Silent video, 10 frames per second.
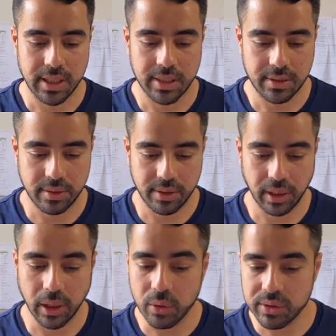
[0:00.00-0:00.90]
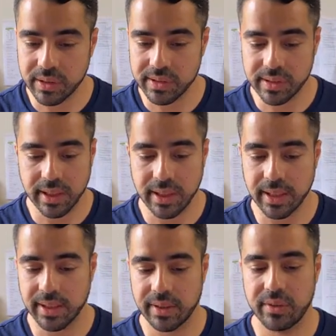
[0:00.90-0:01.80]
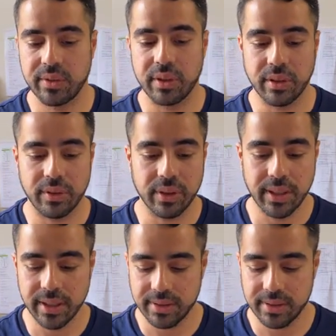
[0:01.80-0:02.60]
So the closest thing is 33,